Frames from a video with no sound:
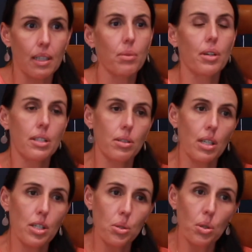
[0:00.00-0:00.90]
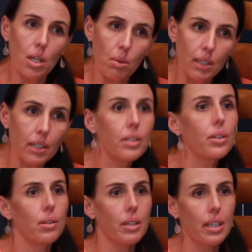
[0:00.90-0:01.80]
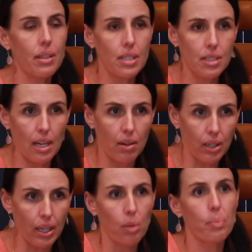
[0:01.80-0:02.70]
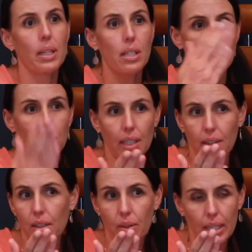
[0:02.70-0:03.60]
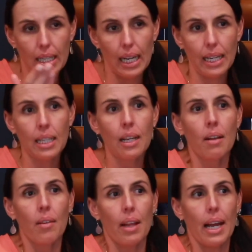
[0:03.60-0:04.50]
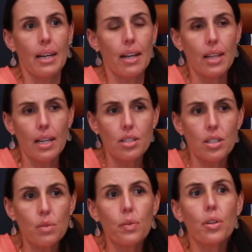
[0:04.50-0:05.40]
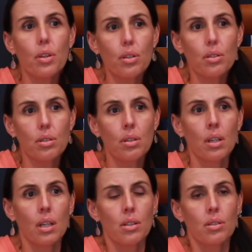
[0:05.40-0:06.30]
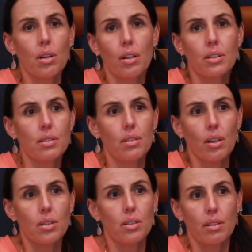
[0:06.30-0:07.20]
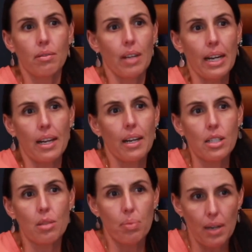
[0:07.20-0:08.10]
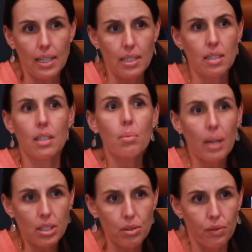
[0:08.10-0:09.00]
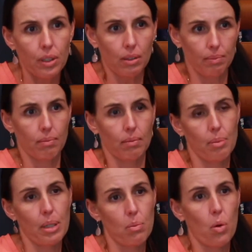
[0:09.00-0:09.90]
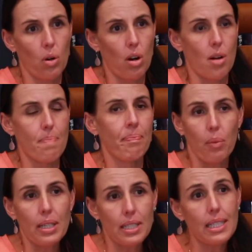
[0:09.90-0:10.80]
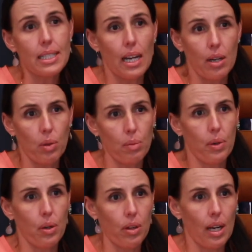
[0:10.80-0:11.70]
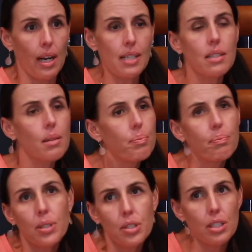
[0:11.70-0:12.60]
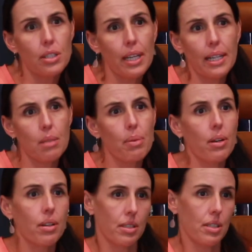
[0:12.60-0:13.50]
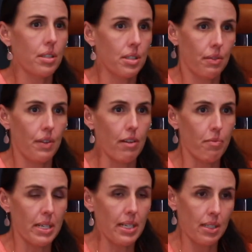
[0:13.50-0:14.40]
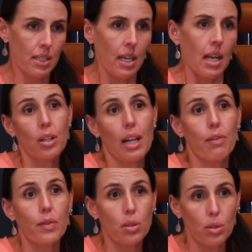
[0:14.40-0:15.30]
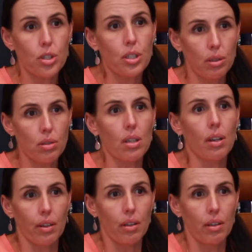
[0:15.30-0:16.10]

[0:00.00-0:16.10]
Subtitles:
I'm going to touch your lower lid, you'll hear a sound now, please look at the green light. And that's just for you to not get any surprises, and it makes you feel a bit more calm. Once he's done with both eyes, the procedure takes about 30-35 minutes. You'll have two shields on,